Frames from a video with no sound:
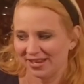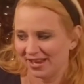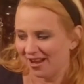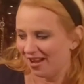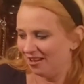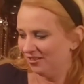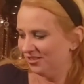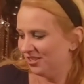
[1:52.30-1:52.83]

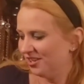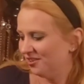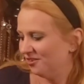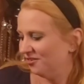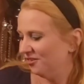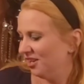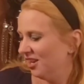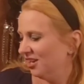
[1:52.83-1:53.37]
also,
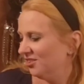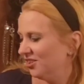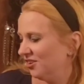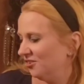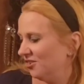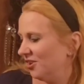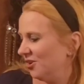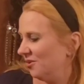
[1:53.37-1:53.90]
don't
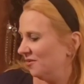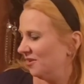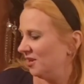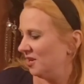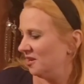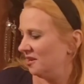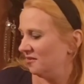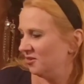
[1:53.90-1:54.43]
know if
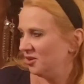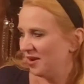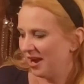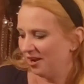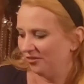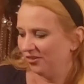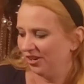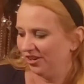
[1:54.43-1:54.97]
any of you
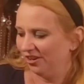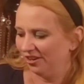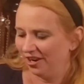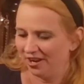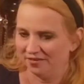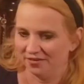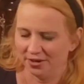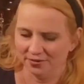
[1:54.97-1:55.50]
out there
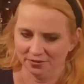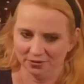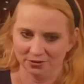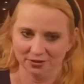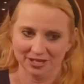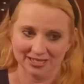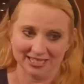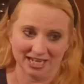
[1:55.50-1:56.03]
have ever
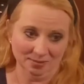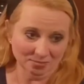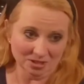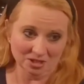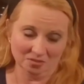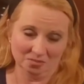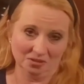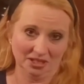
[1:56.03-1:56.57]
attempted to
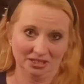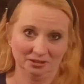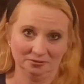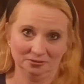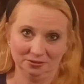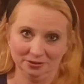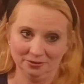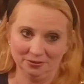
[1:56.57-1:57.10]
play the
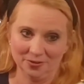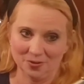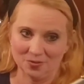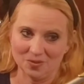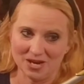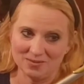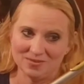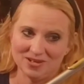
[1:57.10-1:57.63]
flute, or
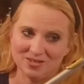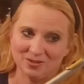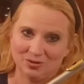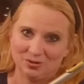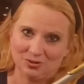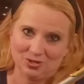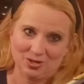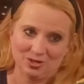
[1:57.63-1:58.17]
maybe
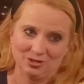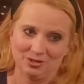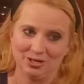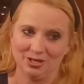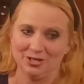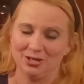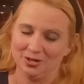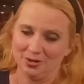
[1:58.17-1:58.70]
there's
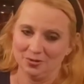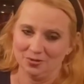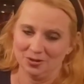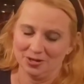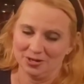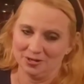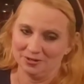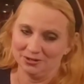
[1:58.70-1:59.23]

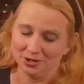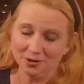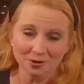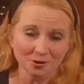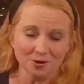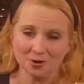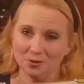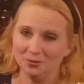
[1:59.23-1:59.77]
young or
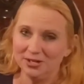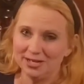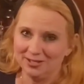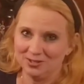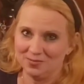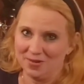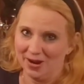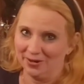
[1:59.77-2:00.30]
old,
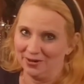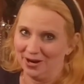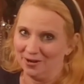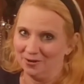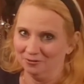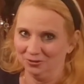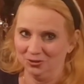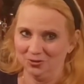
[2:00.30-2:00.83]
doesn't matter how
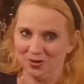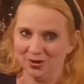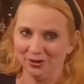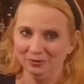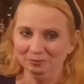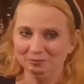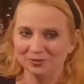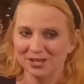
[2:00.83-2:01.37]
old you are.
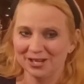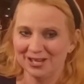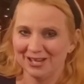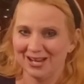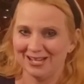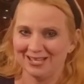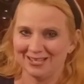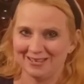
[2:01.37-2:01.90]

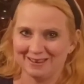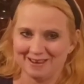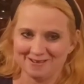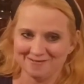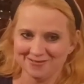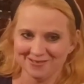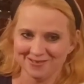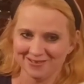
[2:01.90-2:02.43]
It's
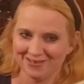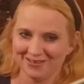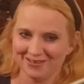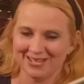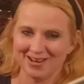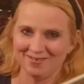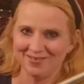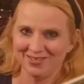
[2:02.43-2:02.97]
never
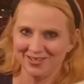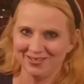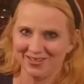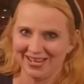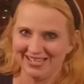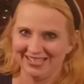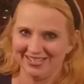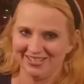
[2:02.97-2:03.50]
too
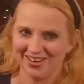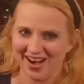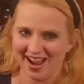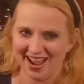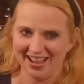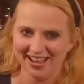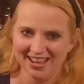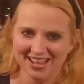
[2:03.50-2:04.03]
late to
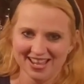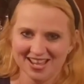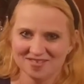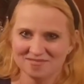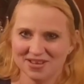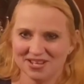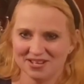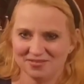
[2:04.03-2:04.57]
try.
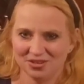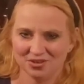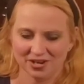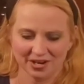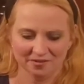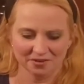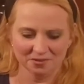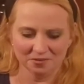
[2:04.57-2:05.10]
But if you
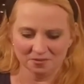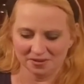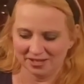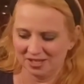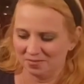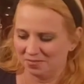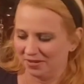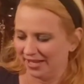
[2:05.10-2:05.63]
ever wanted
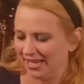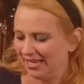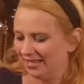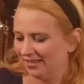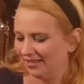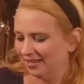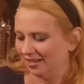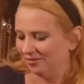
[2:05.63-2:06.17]
to
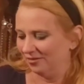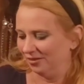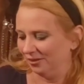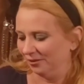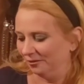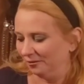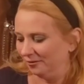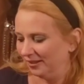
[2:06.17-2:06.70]
play a
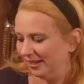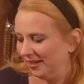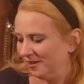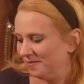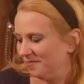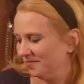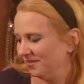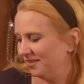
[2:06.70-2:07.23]
flute,
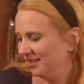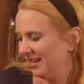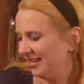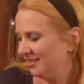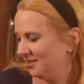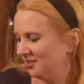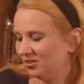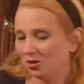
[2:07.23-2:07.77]
it's
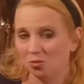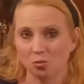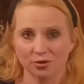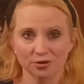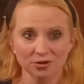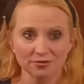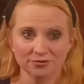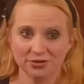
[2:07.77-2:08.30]
just a
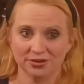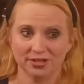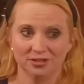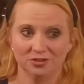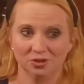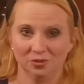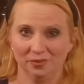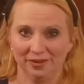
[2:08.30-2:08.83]
wonderful
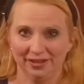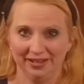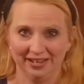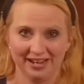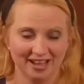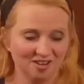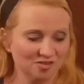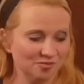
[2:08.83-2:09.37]
instrument. And
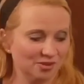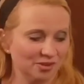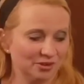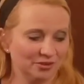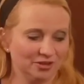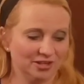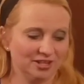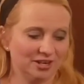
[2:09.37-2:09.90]
I've
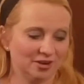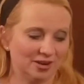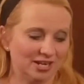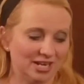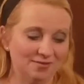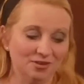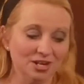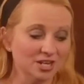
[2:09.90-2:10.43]
learned, and
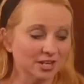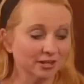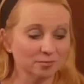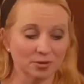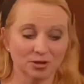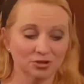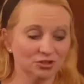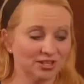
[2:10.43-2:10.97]
even a young
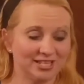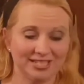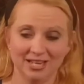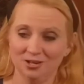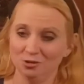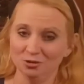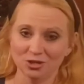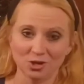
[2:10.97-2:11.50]
person at 10
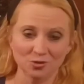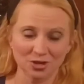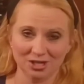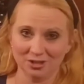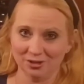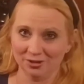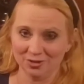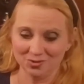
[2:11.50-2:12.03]
years old can
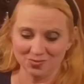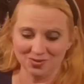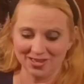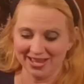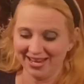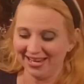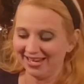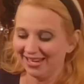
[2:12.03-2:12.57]
learn to
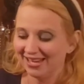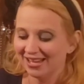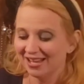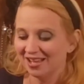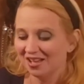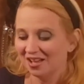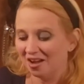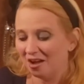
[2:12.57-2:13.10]
play
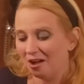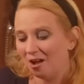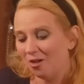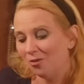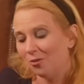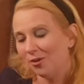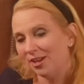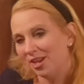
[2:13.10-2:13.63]
all the
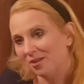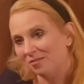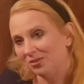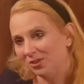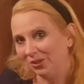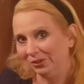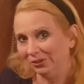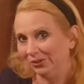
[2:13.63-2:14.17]
way up
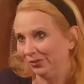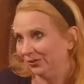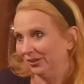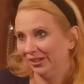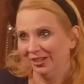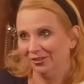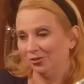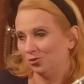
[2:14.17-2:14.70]
to,
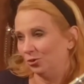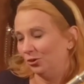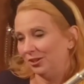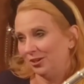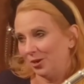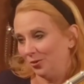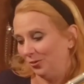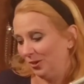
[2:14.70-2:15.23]
there's really
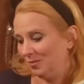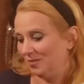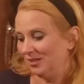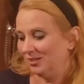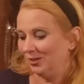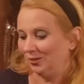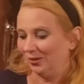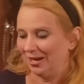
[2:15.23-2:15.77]
no limit
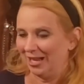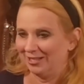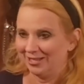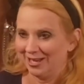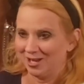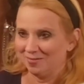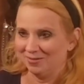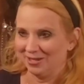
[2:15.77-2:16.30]
to it. I
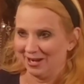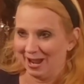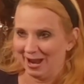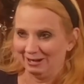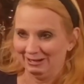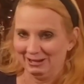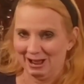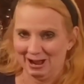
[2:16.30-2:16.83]
say up to
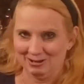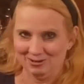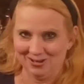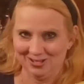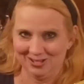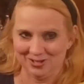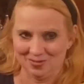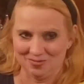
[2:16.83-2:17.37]
99 you can
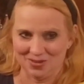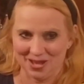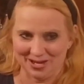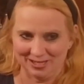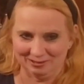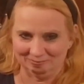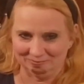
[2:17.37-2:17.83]
still play.